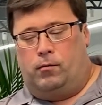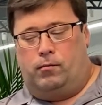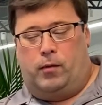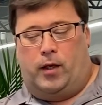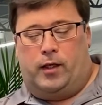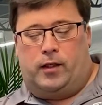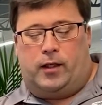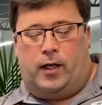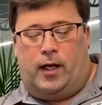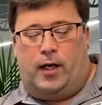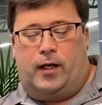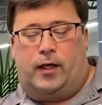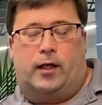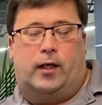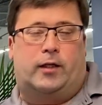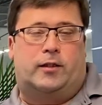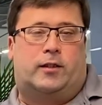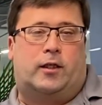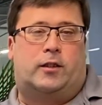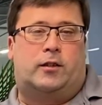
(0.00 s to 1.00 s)
maintaining an
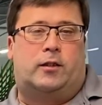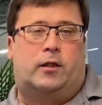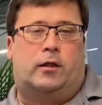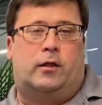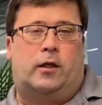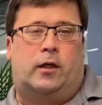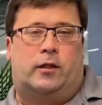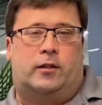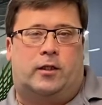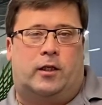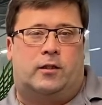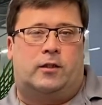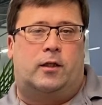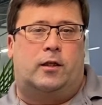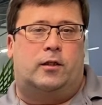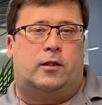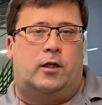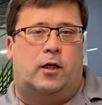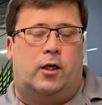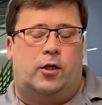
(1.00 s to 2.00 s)
exist
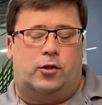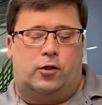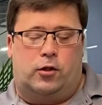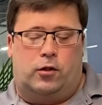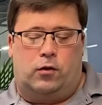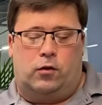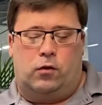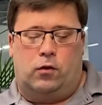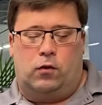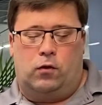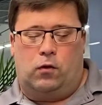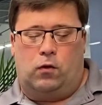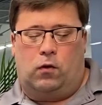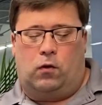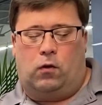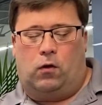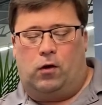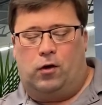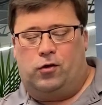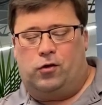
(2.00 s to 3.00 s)
existing station,
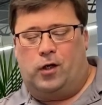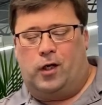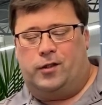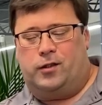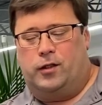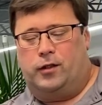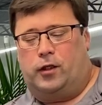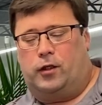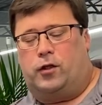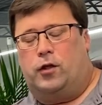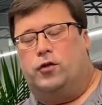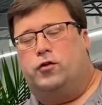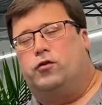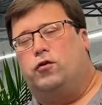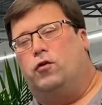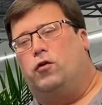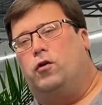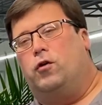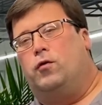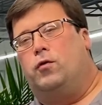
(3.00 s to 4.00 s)
or addressing a
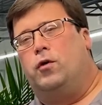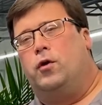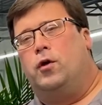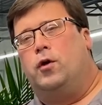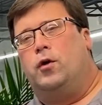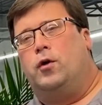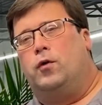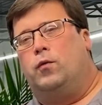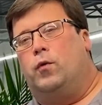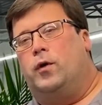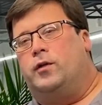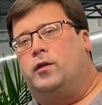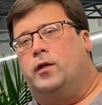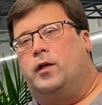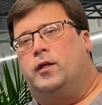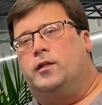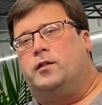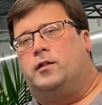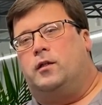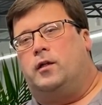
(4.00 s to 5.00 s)
concern with an
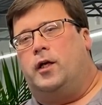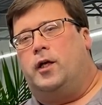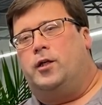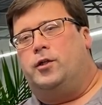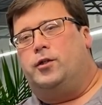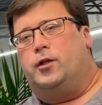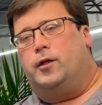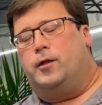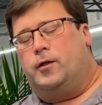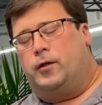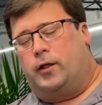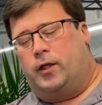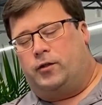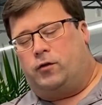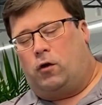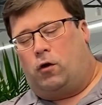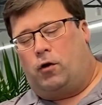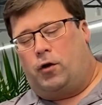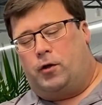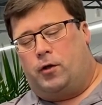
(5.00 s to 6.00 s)
installation that's
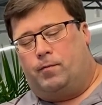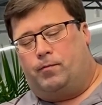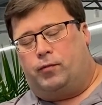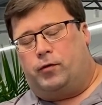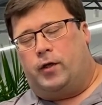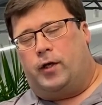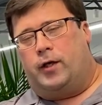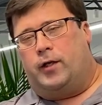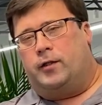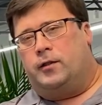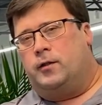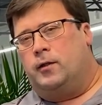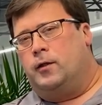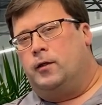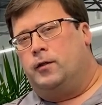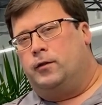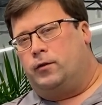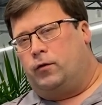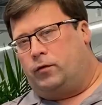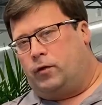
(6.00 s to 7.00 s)
already in place.
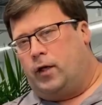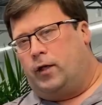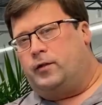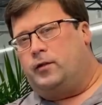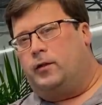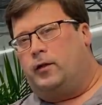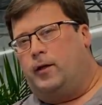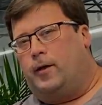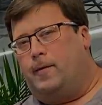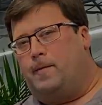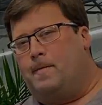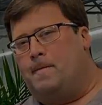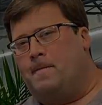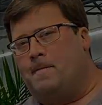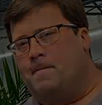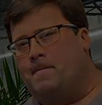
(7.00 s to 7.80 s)
So thanks again.